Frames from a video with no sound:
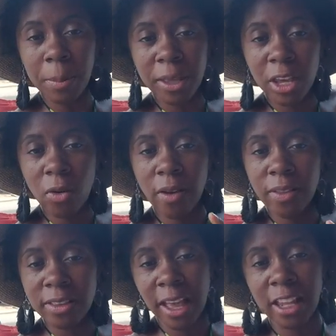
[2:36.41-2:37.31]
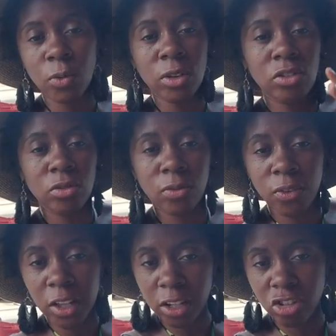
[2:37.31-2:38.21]
Here on this island, we do
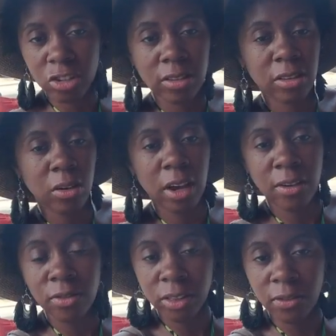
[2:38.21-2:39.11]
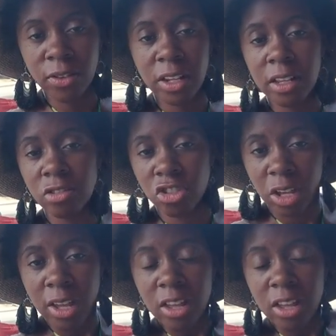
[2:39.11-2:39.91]
villages, so the village.